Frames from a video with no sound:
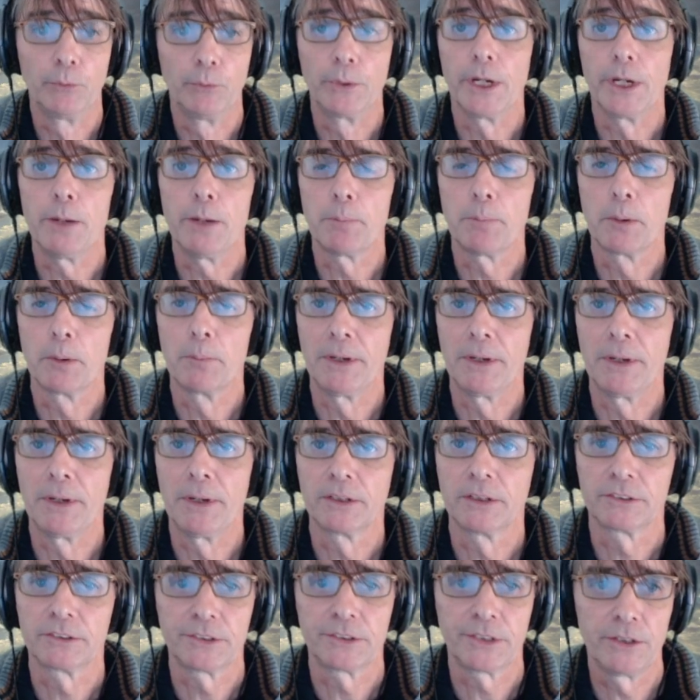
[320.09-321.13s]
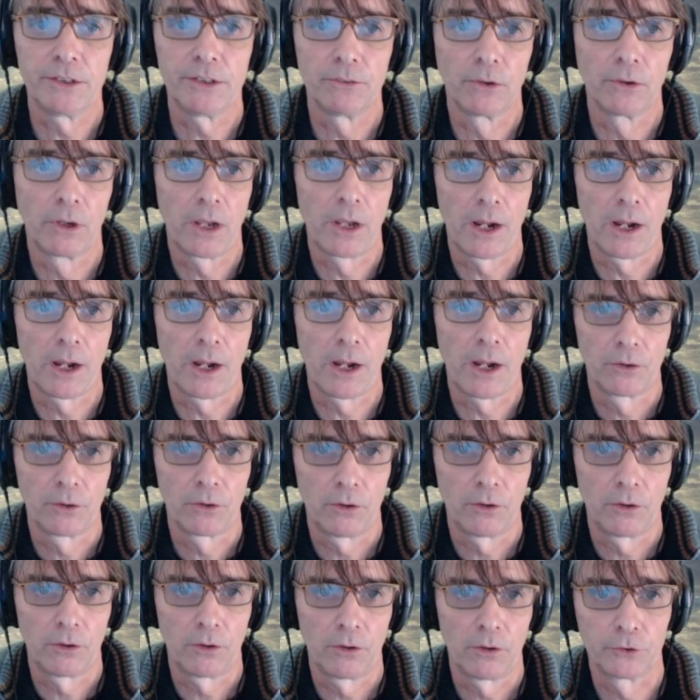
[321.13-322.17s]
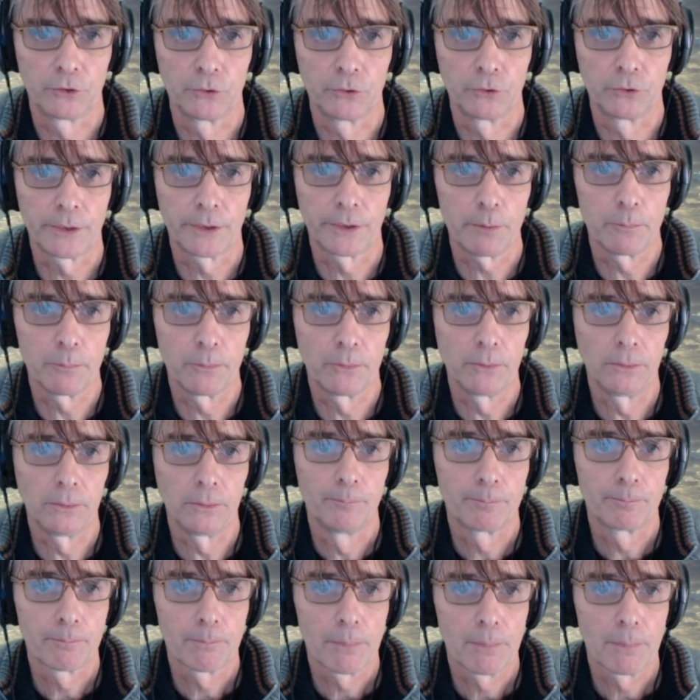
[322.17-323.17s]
would implement a single line of the truth table.